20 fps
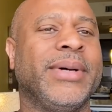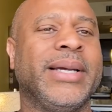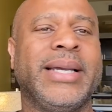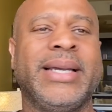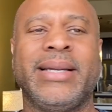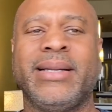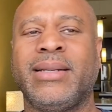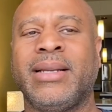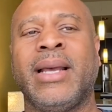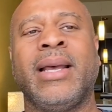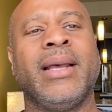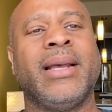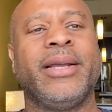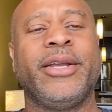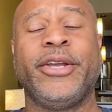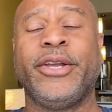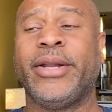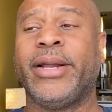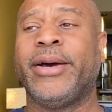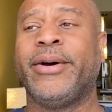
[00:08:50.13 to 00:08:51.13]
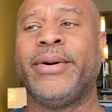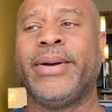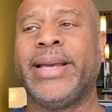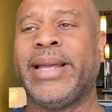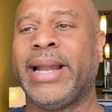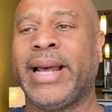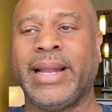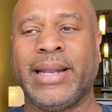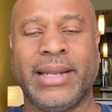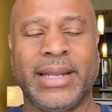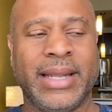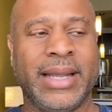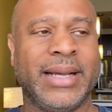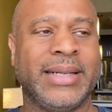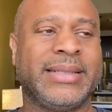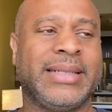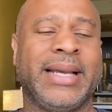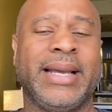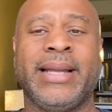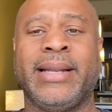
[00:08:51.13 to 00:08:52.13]
It, you know, and I
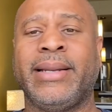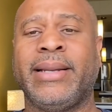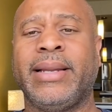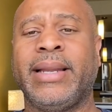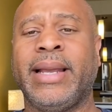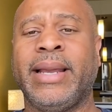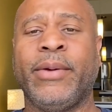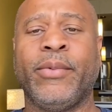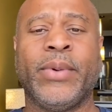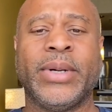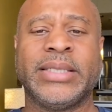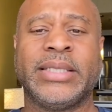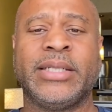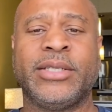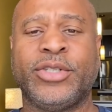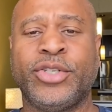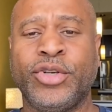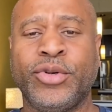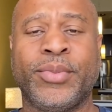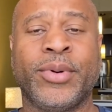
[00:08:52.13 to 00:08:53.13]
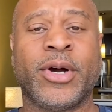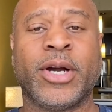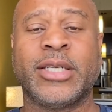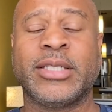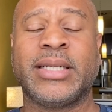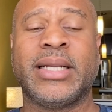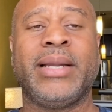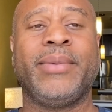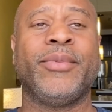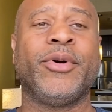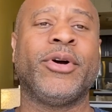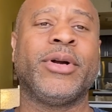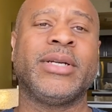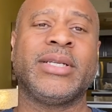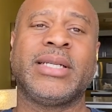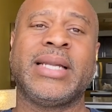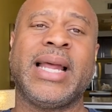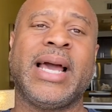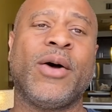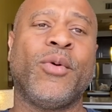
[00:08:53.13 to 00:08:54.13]
looked and it wasn't 2 bars anymore, it
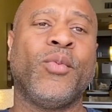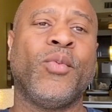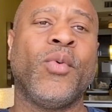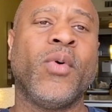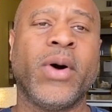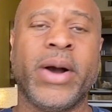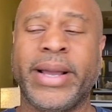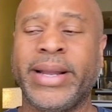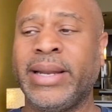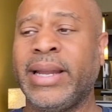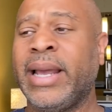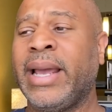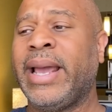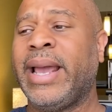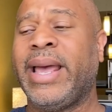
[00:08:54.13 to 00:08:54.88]
was now 1.